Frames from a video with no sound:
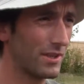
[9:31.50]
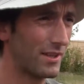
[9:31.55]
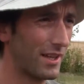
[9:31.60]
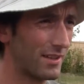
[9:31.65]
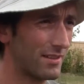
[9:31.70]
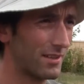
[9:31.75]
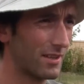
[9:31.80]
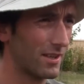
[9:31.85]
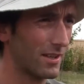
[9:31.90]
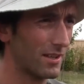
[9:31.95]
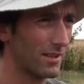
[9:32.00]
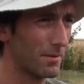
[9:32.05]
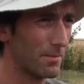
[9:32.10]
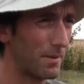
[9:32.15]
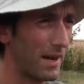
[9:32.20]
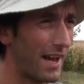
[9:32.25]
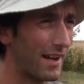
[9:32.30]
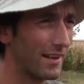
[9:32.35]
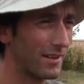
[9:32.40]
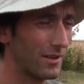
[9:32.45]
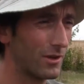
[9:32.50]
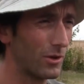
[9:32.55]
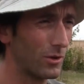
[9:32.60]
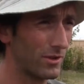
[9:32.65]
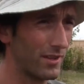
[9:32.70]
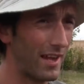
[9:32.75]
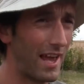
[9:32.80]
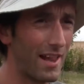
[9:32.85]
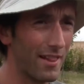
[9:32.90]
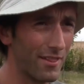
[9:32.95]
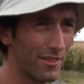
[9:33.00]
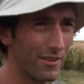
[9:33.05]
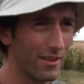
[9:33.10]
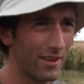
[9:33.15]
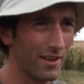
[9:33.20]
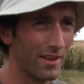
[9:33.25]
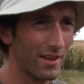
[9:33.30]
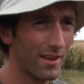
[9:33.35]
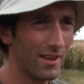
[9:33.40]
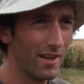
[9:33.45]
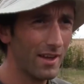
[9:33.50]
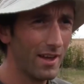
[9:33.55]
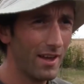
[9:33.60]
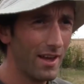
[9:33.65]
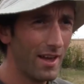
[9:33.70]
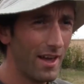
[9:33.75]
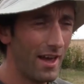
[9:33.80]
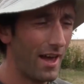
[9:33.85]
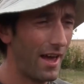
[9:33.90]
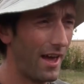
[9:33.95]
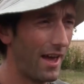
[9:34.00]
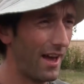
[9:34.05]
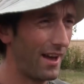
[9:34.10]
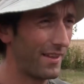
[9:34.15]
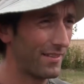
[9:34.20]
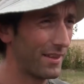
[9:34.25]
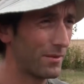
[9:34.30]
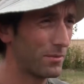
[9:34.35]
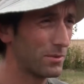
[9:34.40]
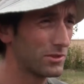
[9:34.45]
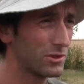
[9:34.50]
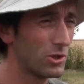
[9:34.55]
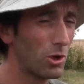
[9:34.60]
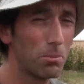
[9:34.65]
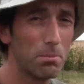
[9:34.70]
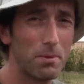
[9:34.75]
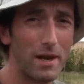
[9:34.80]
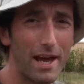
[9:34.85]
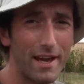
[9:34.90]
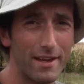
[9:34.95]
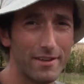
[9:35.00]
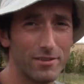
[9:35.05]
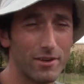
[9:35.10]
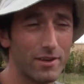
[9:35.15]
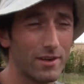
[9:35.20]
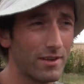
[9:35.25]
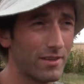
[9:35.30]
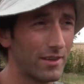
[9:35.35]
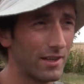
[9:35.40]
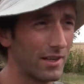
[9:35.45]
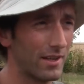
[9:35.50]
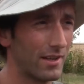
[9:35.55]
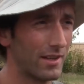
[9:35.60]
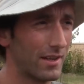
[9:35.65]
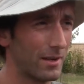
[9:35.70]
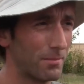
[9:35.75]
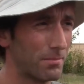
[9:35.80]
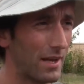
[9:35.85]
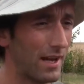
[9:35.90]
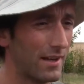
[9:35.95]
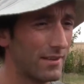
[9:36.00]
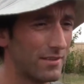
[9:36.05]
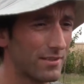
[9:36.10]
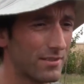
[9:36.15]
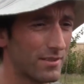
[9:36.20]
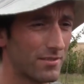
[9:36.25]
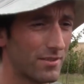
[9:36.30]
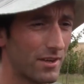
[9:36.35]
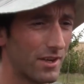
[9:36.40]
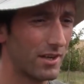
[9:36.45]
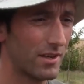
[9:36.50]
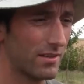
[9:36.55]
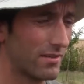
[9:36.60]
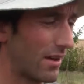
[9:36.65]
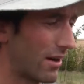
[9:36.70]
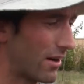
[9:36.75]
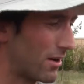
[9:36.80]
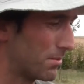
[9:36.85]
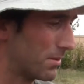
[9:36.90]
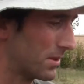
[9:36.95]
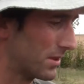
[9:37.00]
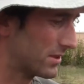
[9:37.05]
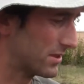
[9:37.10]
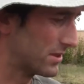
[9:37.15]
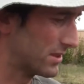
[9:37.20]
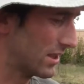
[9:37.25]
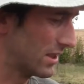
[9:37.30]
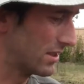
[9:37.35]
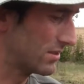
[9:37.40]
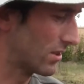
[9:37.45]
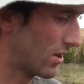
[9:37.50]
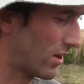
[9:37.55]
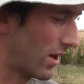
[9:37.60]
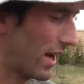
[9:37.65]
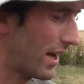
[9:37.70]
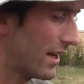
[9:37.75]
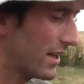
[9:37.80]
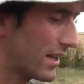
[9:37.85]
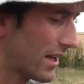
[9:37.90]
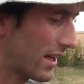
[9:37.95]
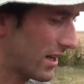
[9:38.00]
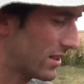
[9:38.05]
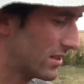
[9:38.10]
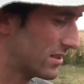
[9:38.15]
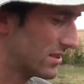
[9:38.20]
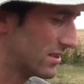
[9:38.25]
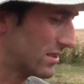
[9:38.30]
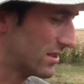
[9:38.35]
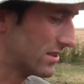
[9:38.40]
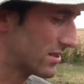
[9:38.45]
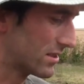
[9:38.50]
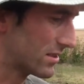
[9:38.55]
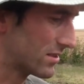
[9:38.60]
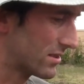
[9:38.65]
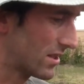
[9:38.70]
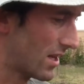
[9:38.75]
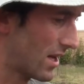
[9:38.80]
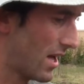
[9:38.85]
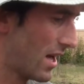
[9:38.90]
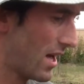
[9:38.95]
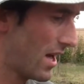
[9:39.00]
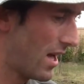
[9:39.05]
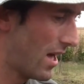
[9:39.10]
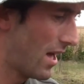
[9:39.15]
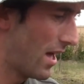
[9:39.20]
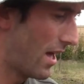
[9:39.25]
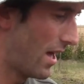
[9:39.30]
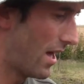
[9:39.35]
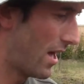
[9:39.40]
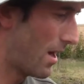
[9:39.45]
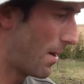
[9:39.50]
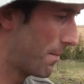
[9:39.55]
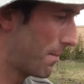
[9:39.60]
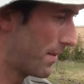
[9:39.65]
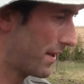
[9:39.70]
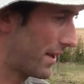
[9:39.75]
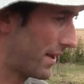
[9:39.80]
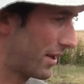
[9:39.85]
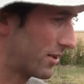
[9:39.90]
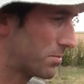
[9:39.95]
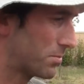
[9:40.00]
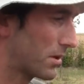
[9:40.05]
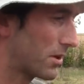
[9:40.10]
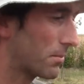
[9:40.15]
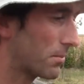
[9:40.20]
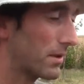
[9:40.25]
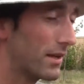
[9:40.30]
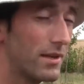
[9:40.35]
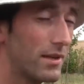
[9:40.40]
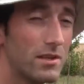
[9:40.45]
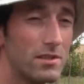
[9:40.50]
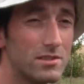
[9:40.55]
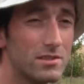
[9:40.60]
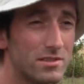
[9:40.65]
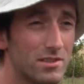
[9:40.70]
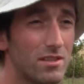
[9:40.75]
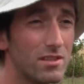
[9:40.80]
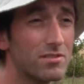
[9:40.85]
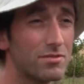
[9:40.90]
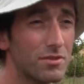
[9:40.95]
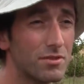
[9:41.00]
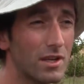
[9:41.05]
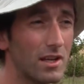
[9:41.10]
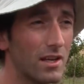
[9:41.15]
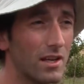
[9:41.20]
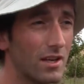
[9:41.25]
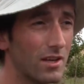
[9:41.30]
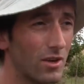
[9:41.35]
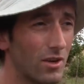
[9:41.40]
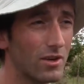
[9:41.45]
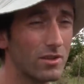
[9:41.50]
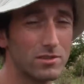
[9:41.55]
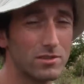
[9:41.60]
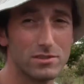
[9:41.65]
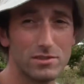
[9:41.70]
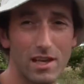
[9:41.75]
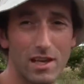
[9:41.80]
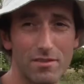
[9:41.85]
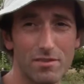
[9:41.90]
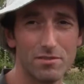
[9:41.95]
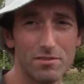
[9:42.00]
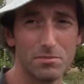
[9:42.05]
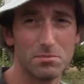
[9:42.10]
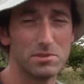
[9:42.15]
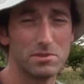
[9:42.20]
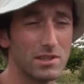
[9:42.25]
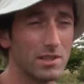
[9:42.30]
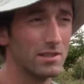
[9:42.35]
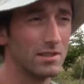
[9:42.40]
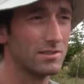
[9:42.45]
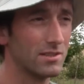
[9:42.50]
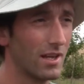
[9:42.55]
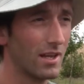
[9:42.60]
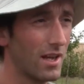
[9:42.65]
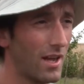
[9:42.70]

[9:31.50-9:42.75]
that the plant looked healthy and there was no blight or anything like that. Blight is a very terrible disease, or any kind of diseases. It has to be completely disease-free in order to save it from seeds.